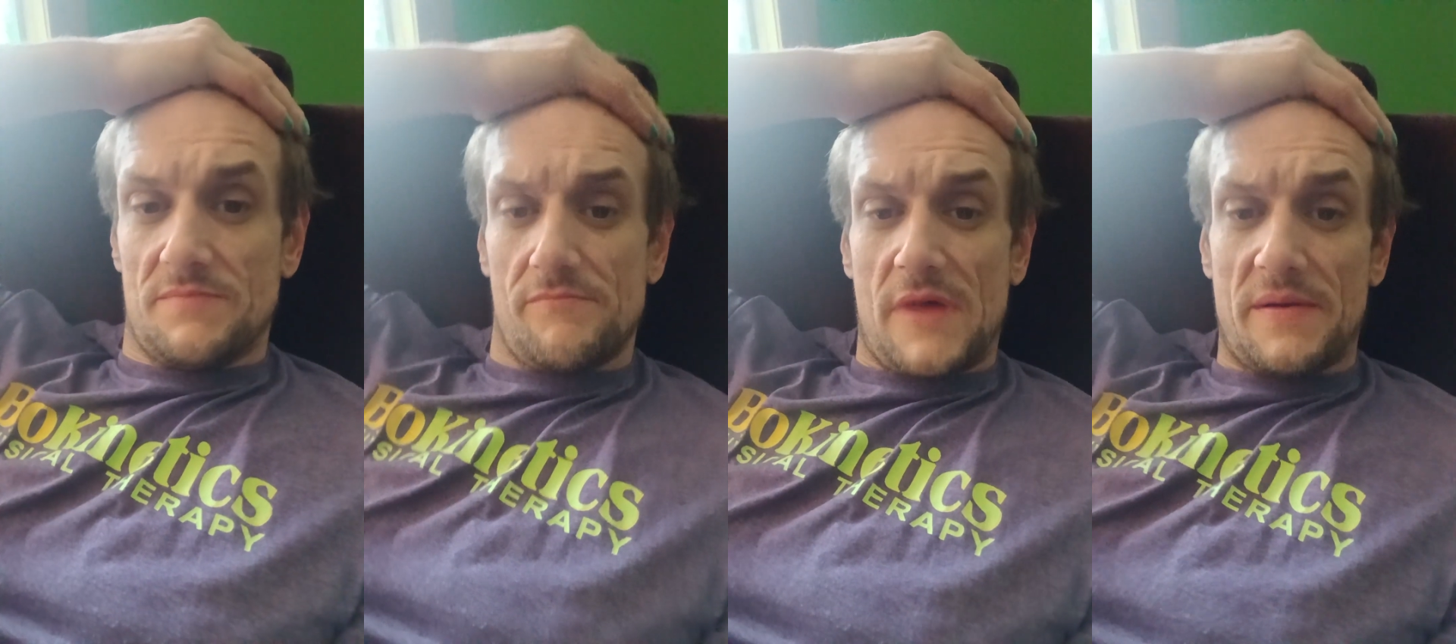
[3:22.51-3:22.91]

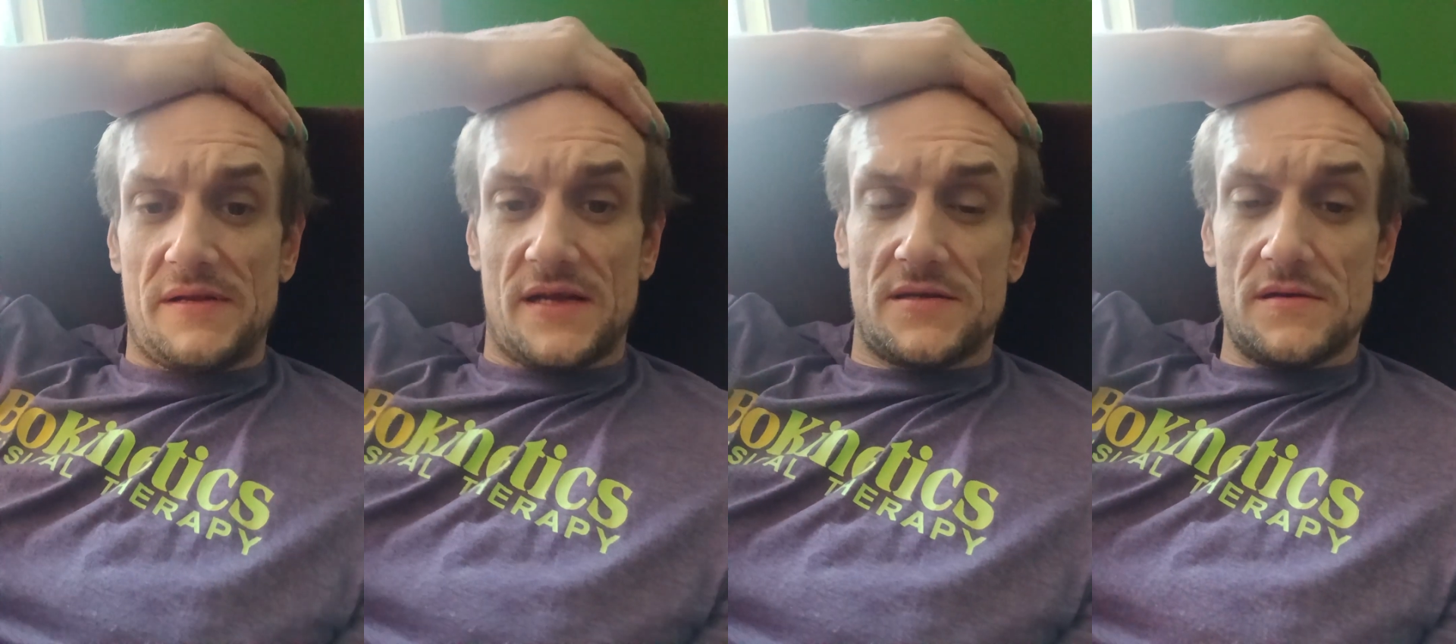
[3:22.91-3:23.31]
Maybe
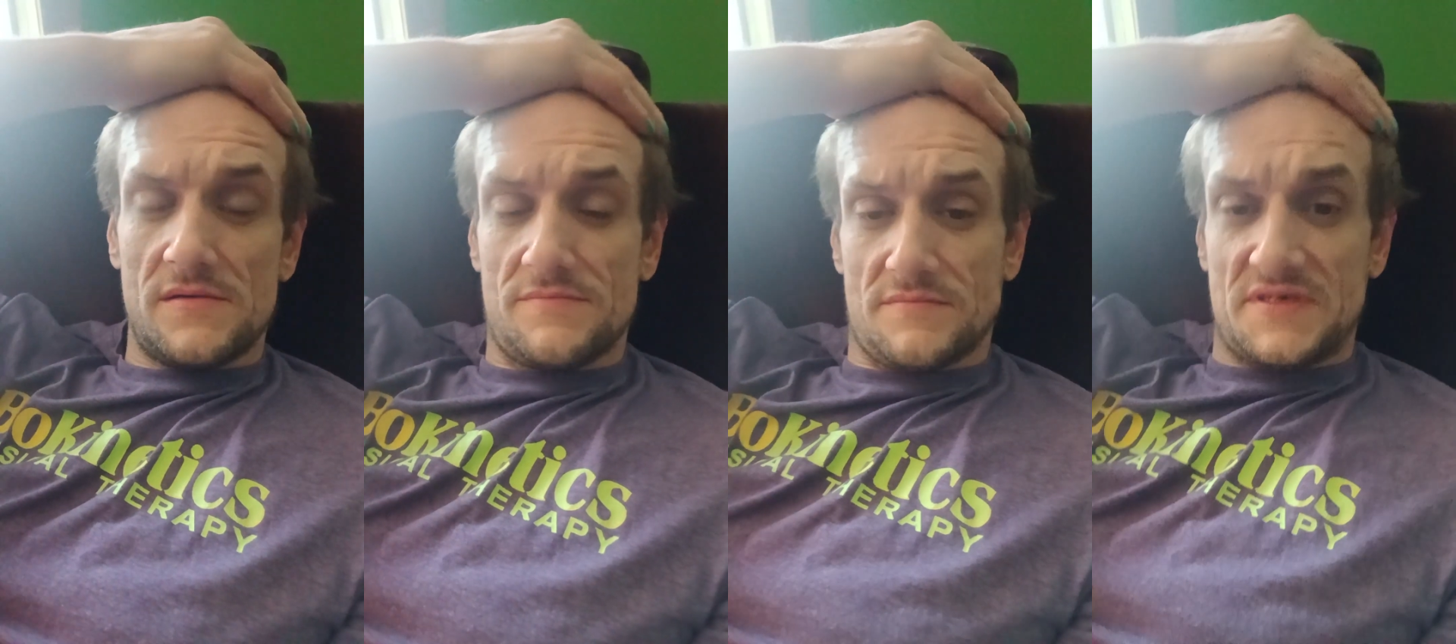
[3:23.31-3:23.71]
Tesla
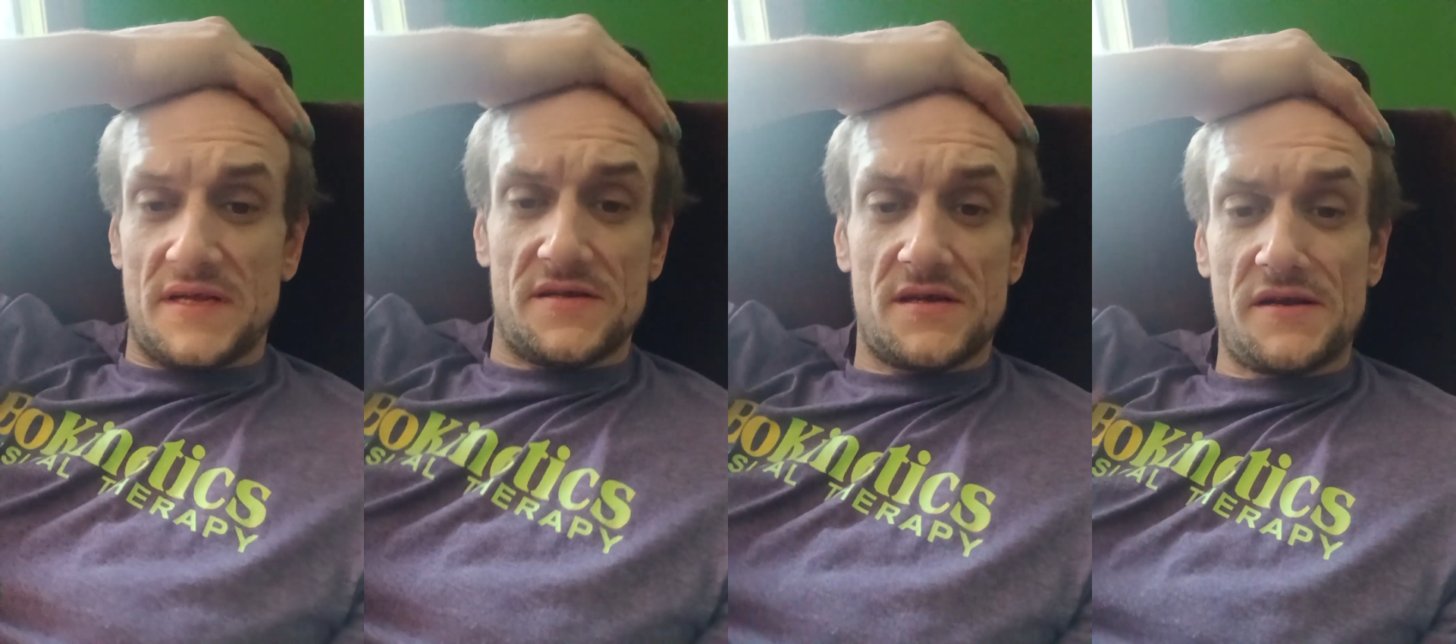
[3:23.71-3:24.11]

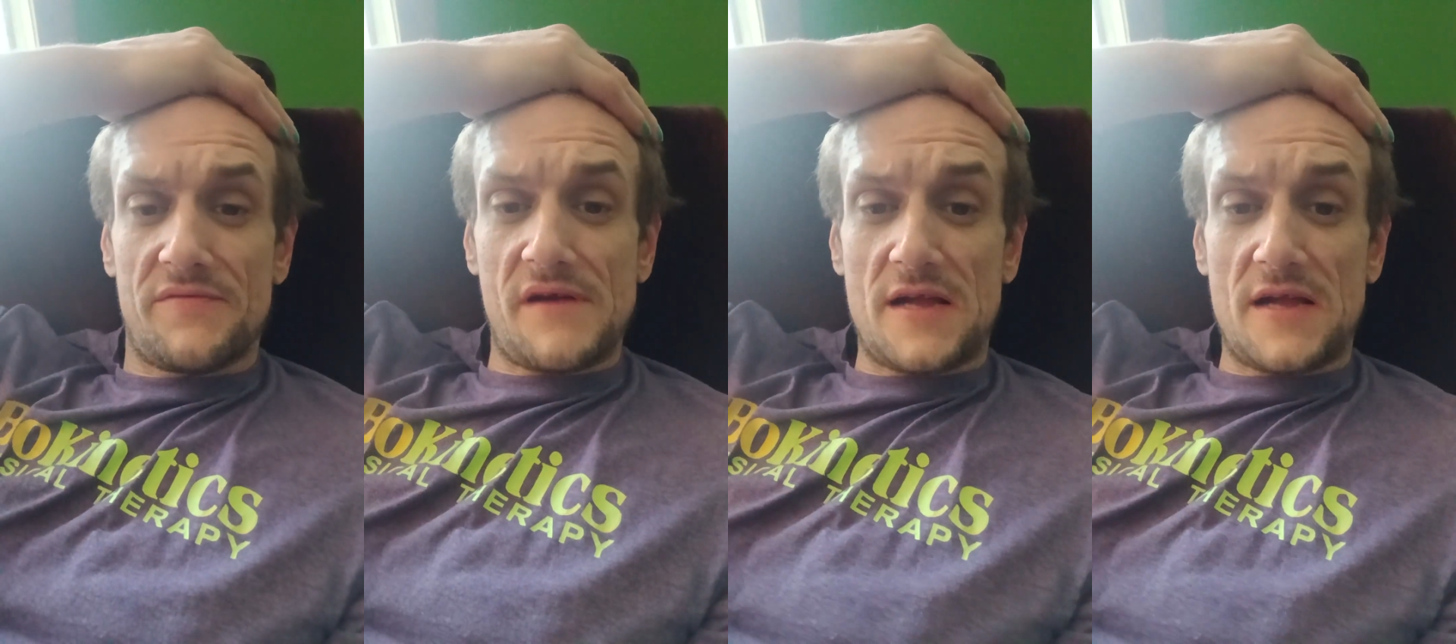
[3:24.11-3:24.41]
seen some different